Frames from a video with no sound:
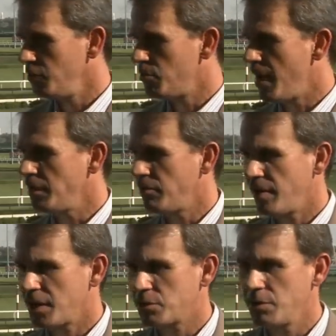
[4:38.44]
you
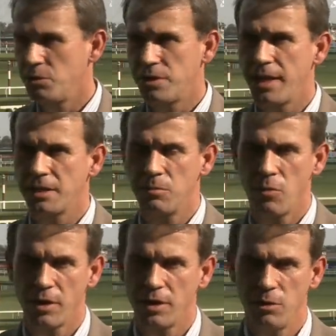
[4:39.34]
manufacture it, you take it to
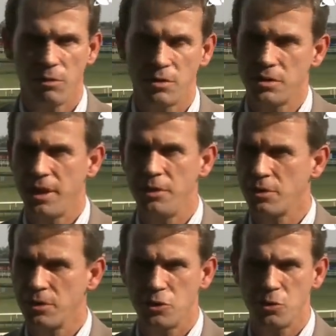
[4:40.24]
market, you understand
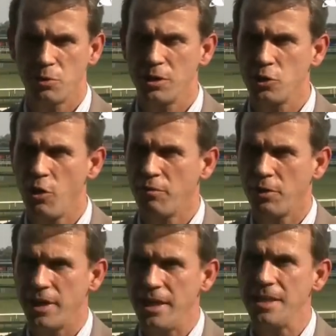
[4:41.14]
your consumer. It's all
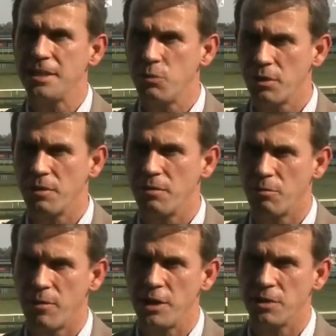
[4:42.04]
very easy with a,
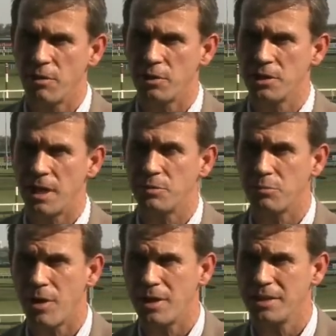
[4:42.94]
a range of other types
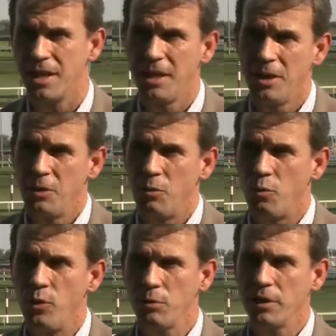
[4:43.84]
of products.
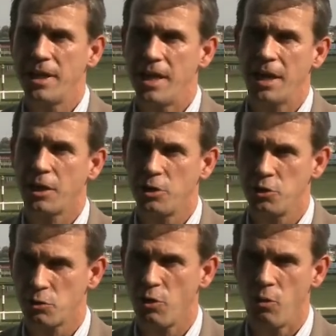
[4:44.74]
We really can't
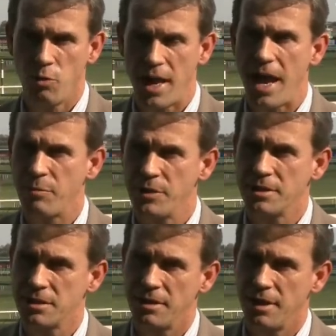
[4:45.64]
control what
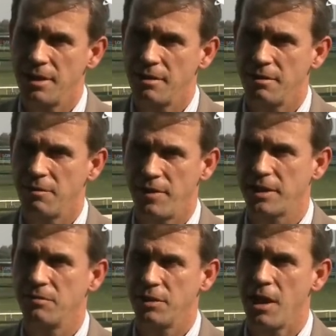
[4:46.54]
happens uh,
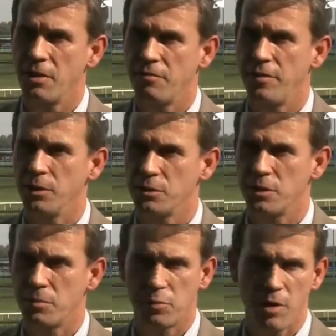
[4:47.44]
effectively on the field.
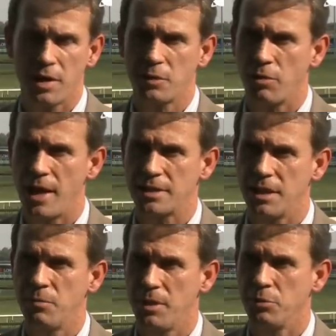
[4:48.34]
So the product we're
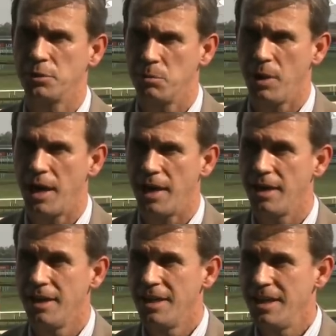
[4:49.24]
asking people to buy